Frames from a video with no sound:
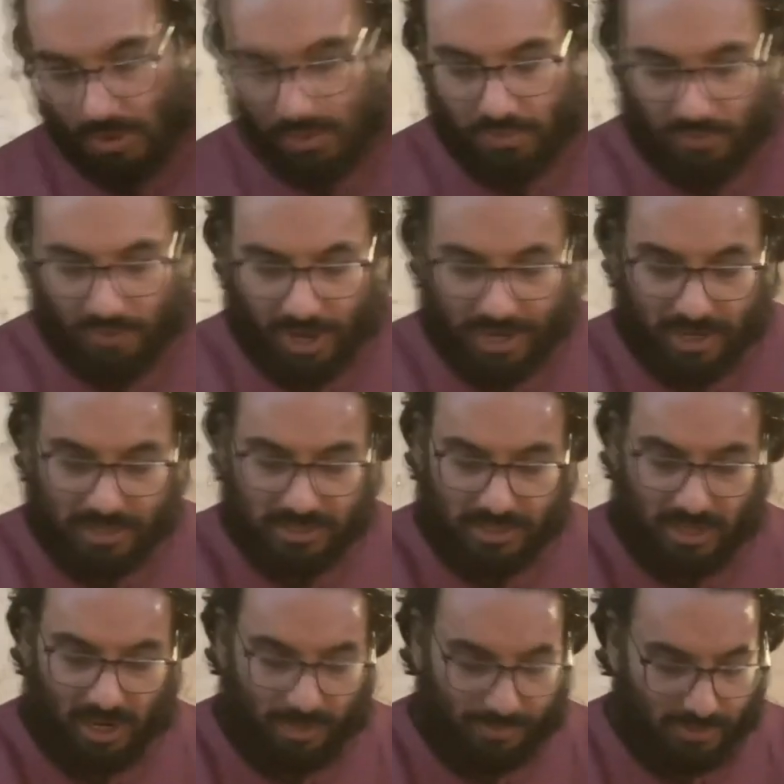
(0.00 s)
right on
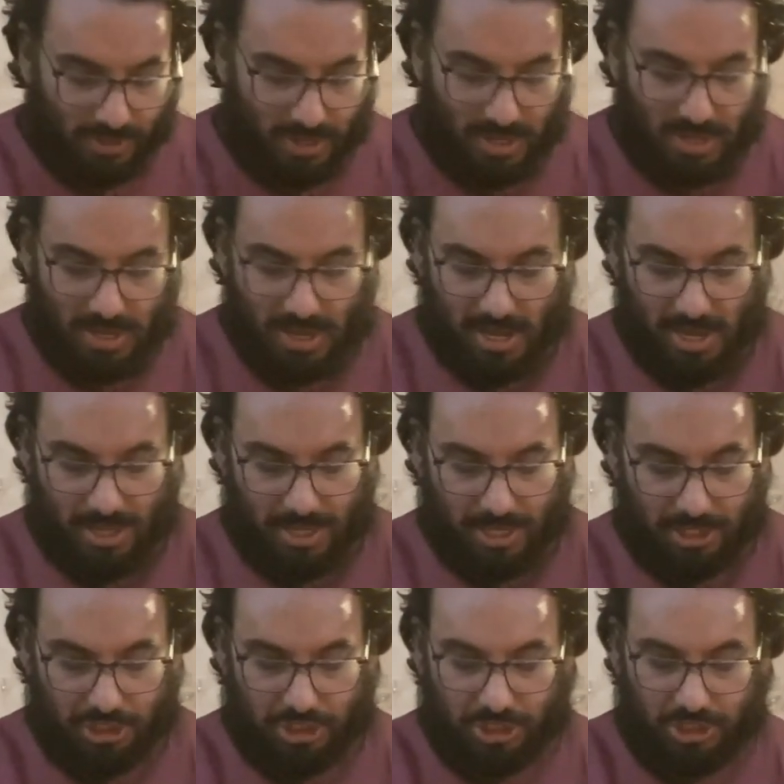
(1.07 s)
top, and then
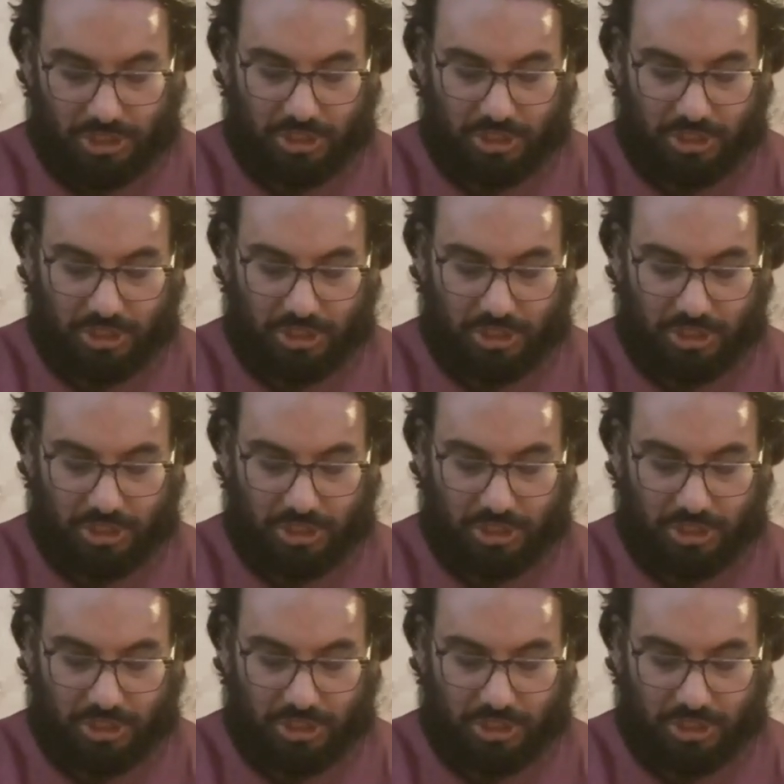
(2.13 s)
just